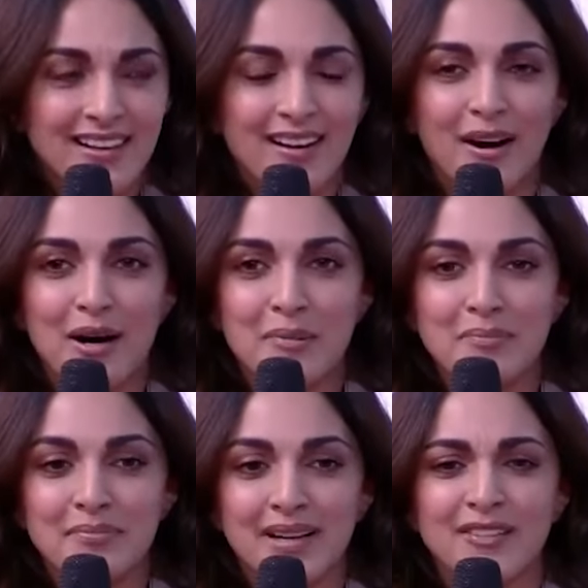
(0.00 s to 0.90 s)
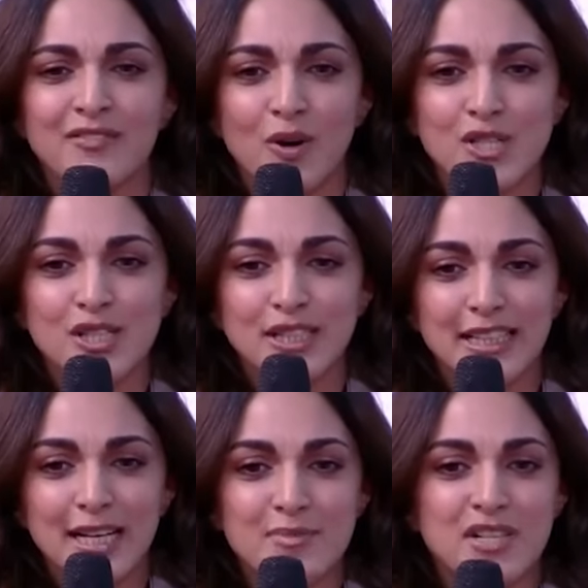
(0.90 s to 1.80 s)
And fortunately,
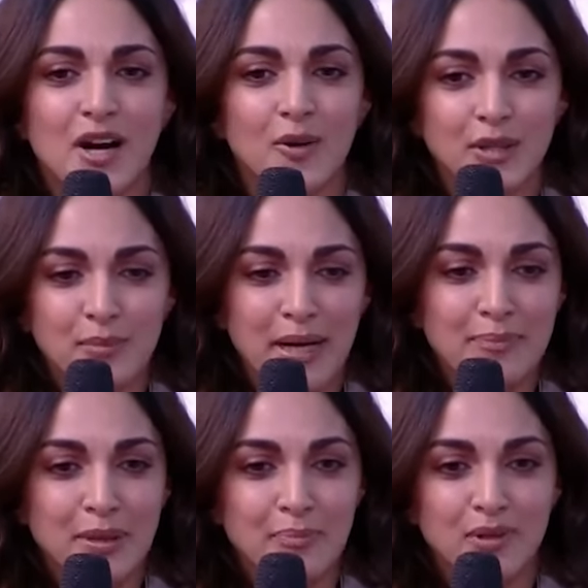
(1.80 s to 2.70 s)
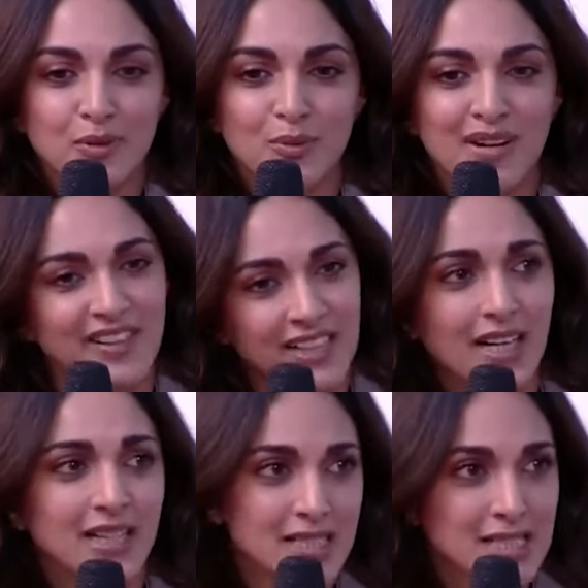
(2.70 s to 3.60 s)
I'm surrounded by people who are very
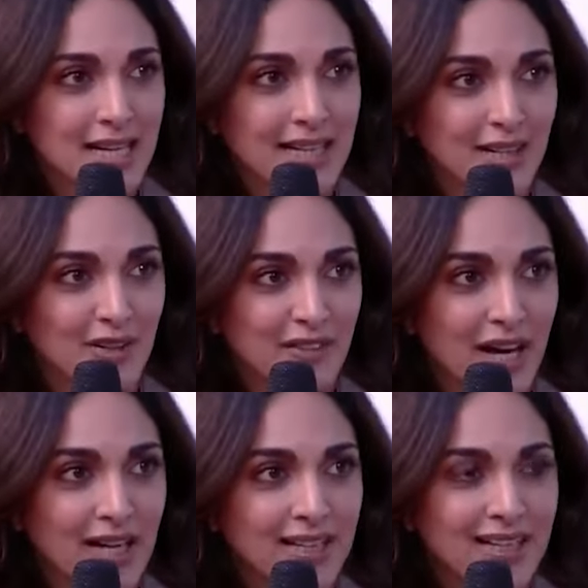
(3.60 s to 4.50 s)
understanding of that.